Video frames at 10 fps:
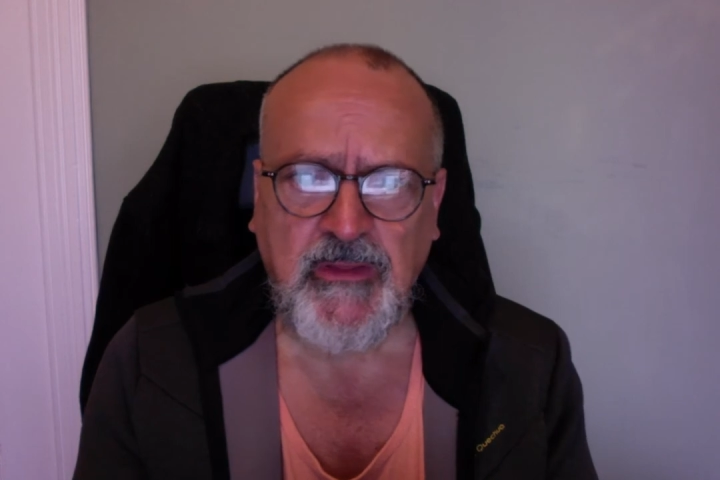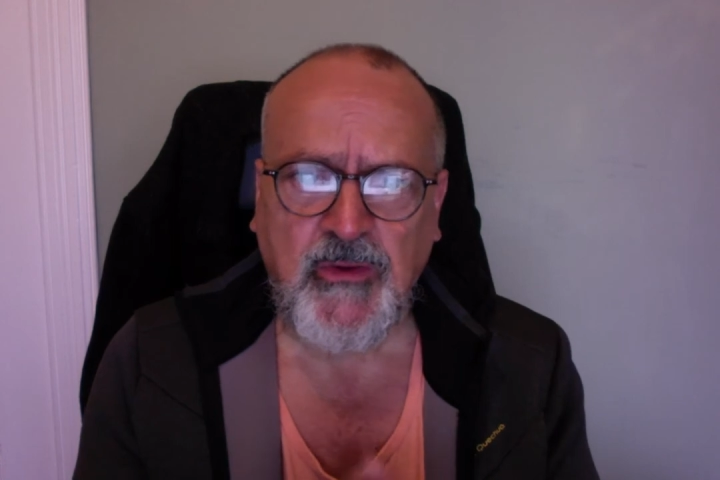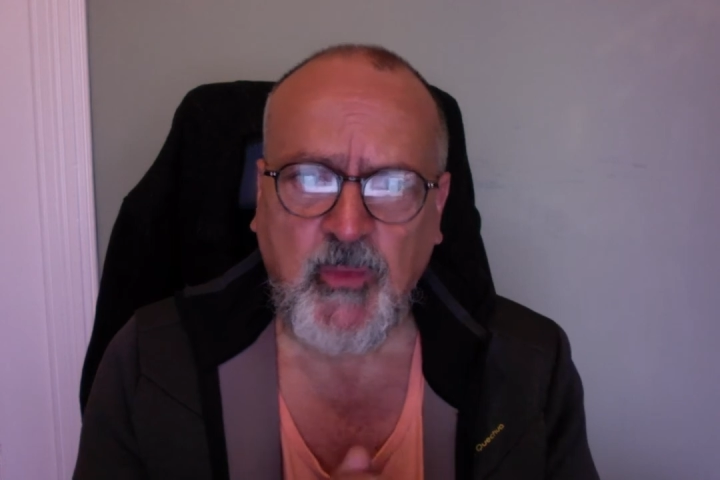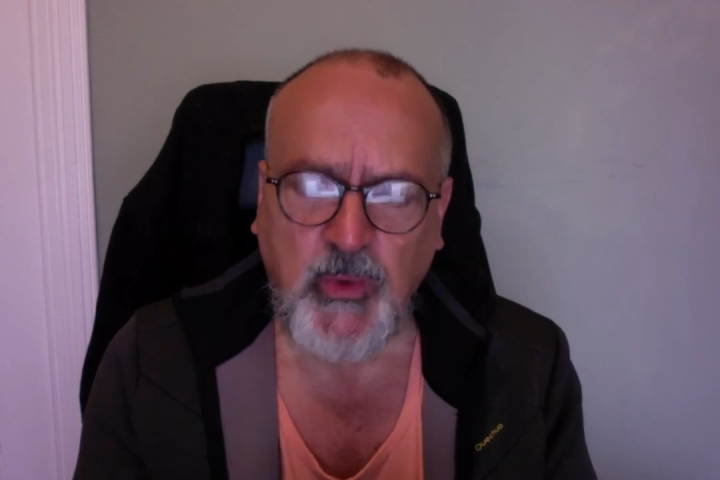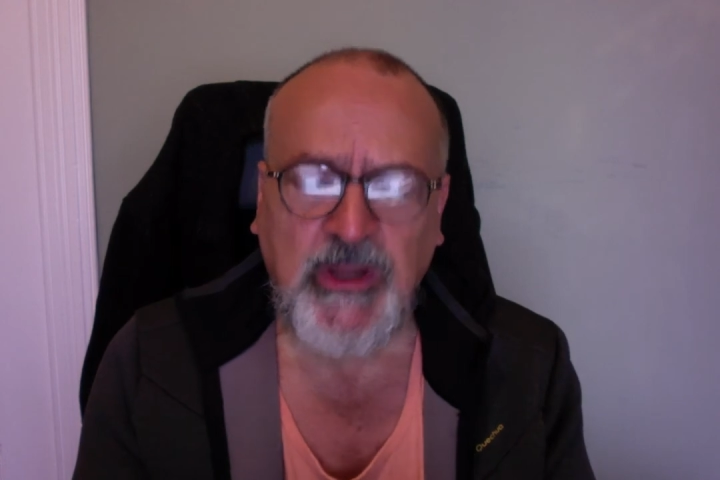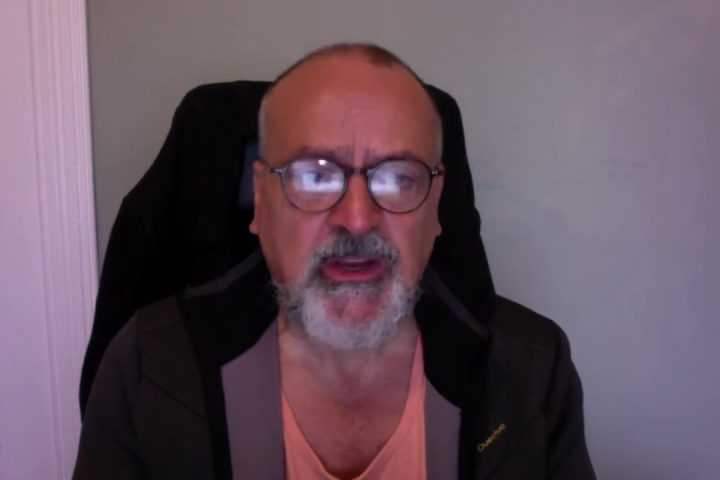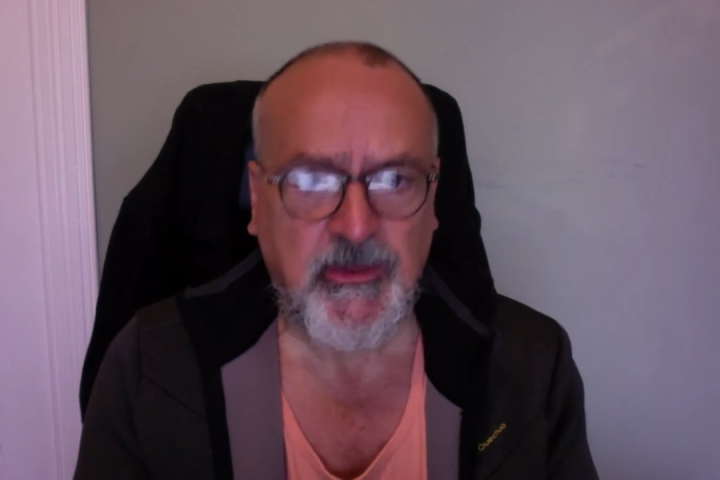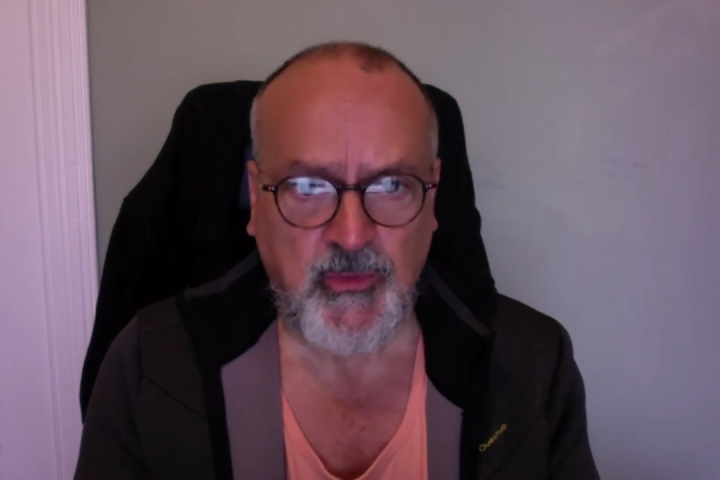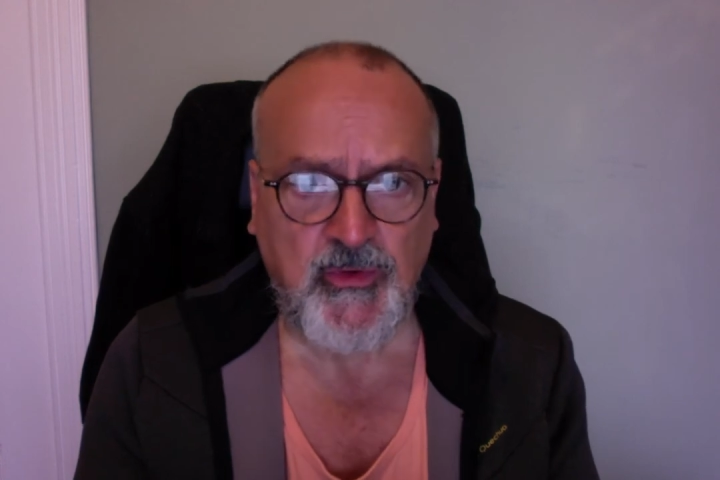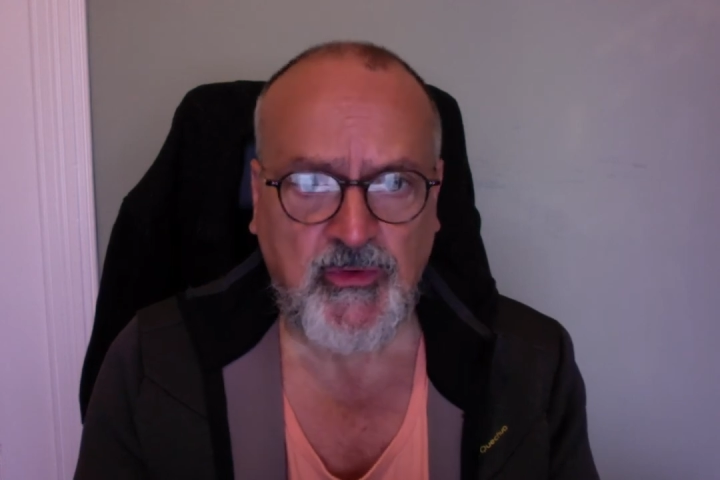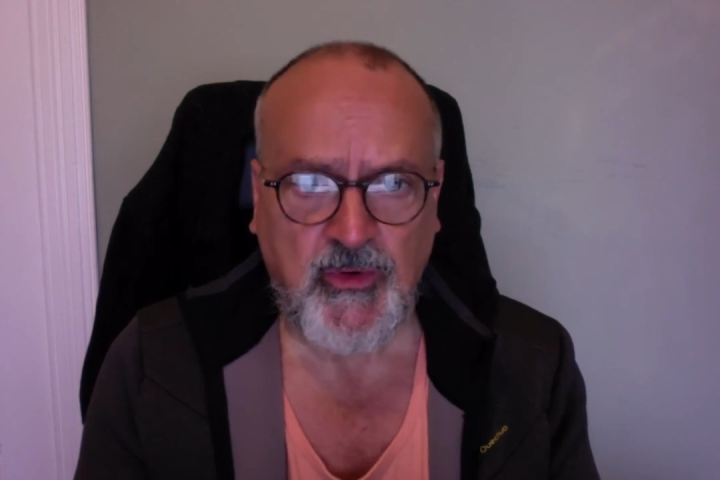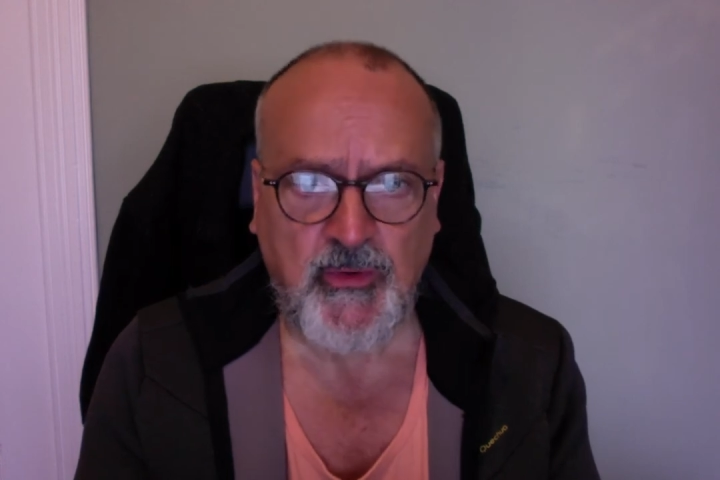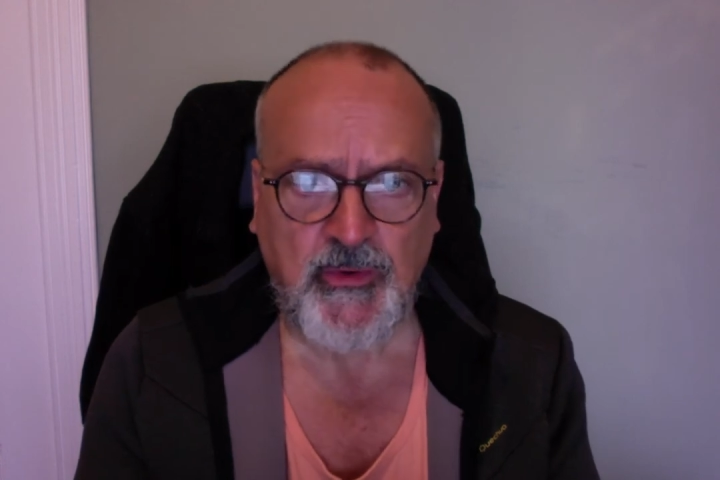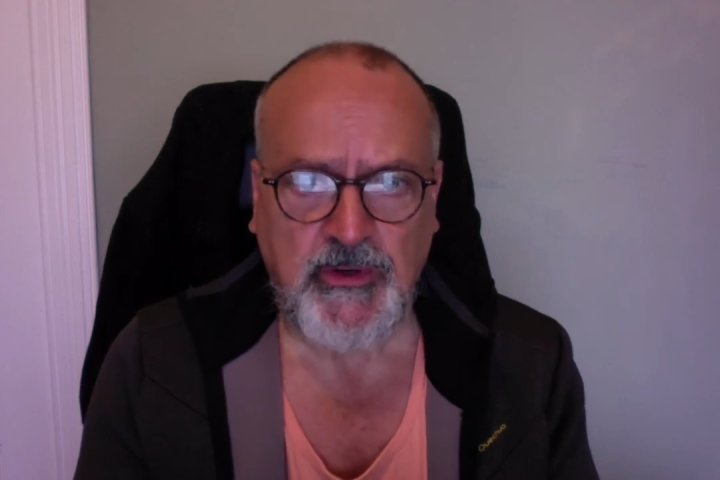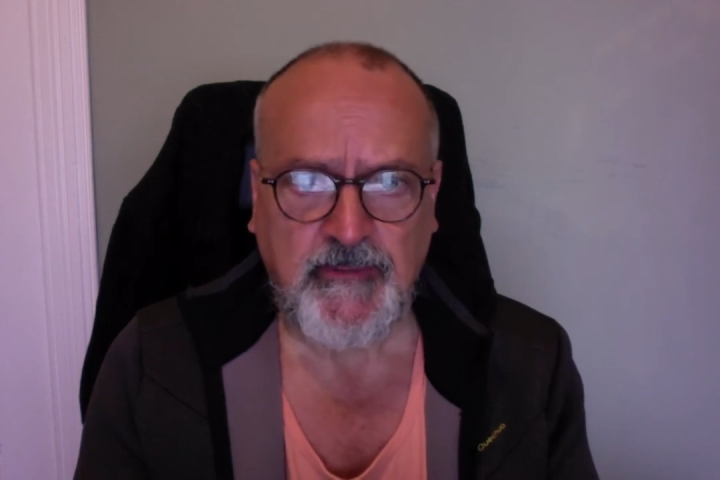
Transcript: that we can move forward.